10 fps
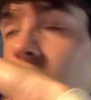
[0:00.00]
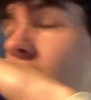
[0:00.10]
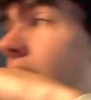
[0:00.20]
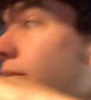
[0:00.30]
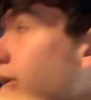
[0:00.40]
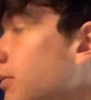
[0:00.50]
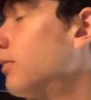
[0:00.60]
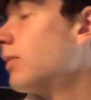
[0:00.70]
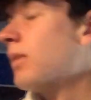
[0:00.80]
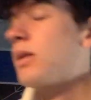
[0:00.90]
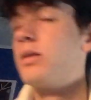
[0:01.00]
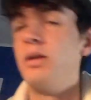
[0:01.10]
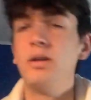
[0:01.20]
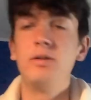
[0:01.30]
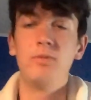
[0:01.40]
Anyway, that
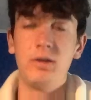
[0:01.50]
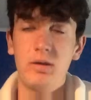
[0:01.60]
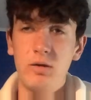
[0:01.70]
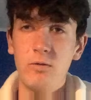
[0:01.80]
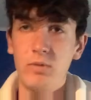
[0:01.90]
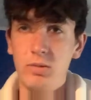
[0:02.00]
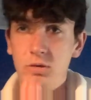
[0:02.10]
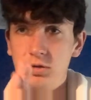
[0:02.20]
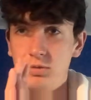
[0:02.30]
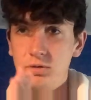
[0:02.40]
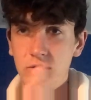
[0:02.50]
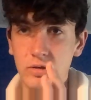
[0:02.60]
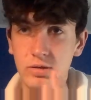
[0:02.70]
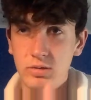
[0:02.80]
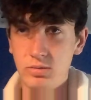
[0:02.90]
is my end of my multiple
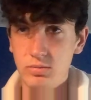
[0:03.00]
choice.